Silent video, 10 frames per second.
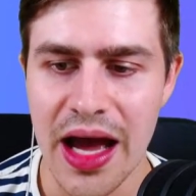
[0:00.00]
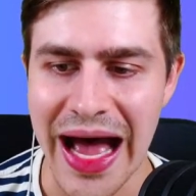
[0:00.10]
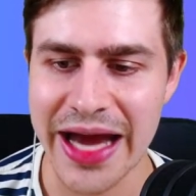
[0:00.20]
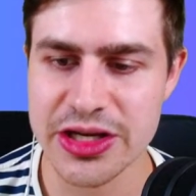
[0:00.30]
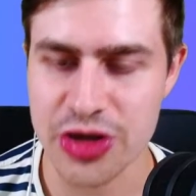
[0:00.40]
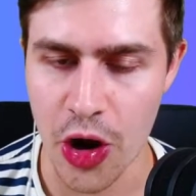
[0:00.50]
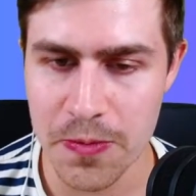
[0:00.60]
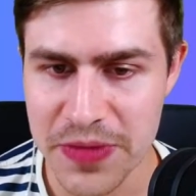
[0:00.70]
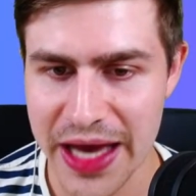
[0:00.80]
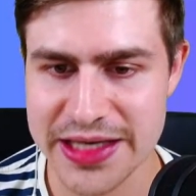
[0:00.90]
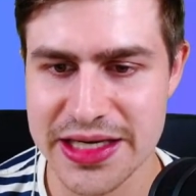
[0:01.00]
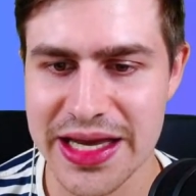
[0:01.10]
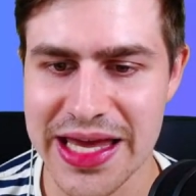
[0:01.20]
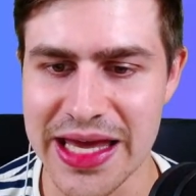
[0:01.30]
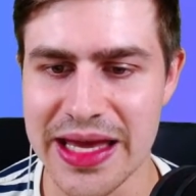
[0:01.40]
I just hope that
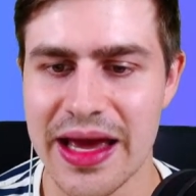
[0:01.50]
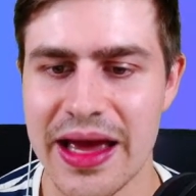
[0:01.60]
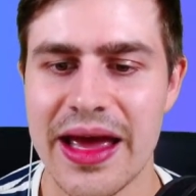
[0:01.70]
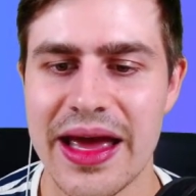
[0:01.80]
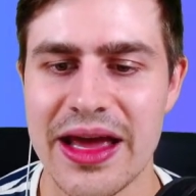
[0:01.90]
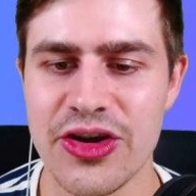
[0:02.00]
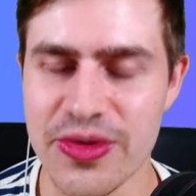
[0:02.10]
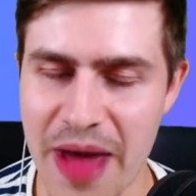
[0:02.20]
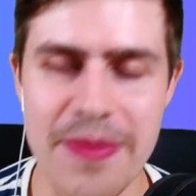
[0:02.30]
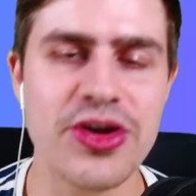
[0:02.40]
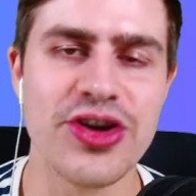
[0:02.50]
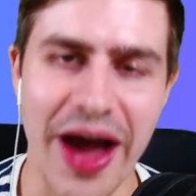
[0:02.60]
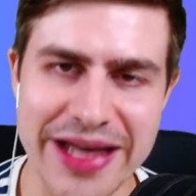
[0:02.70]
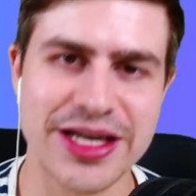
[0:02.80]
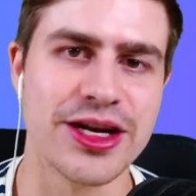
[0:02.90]
maybe
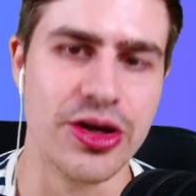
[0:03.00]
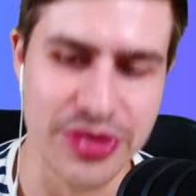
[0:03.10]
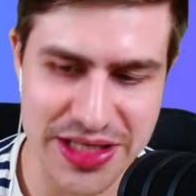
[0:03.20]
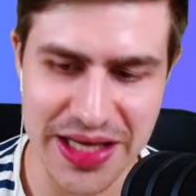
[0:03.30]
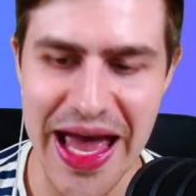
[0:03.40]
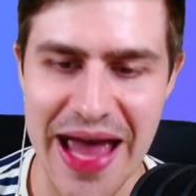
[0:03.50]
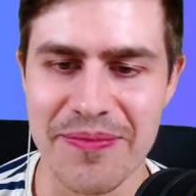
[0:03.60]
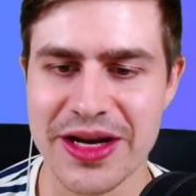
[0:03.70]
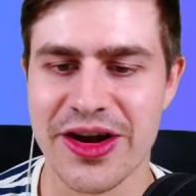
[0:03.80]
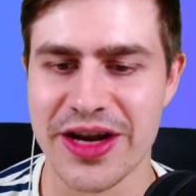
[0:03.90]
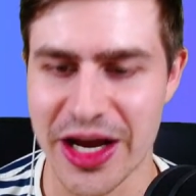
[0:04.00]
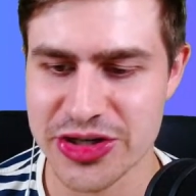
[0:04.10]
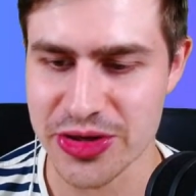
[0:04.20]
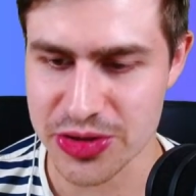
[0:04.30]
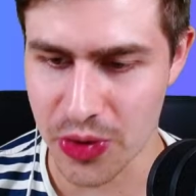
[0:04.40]
United lose the game, but
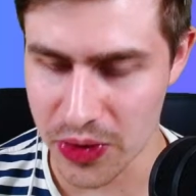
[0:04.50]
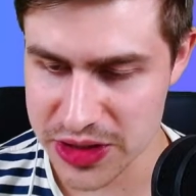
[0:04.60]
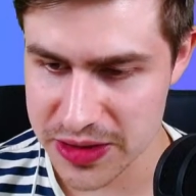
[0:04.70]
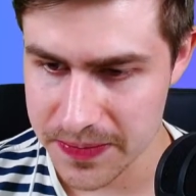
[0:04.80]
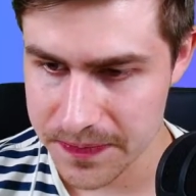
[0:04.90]
Garnacho scores.